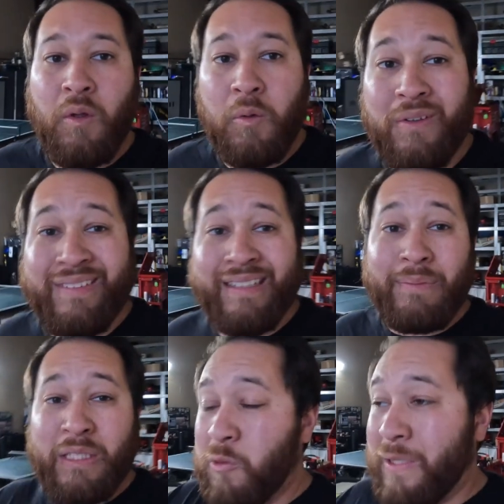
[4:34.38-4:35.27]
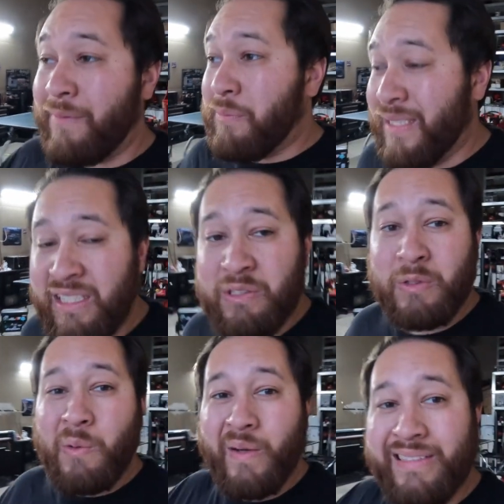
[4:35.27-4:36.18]
Well, let me go grab the Mustang
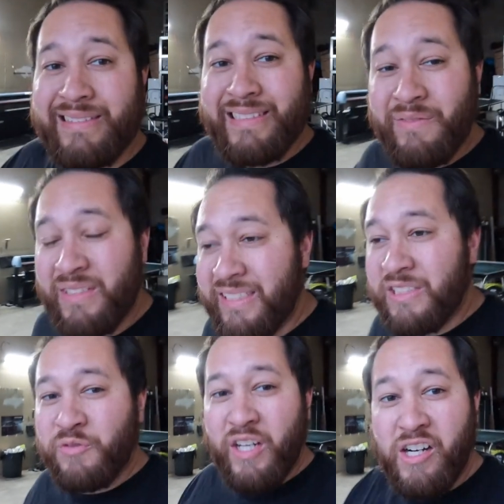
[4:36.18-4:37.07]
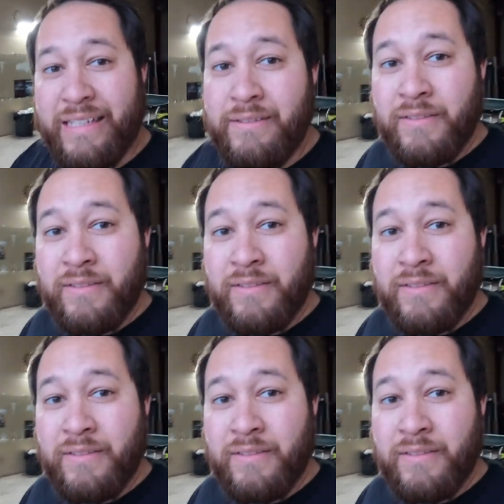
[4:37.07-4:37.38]
real quick and see if these things fit on it.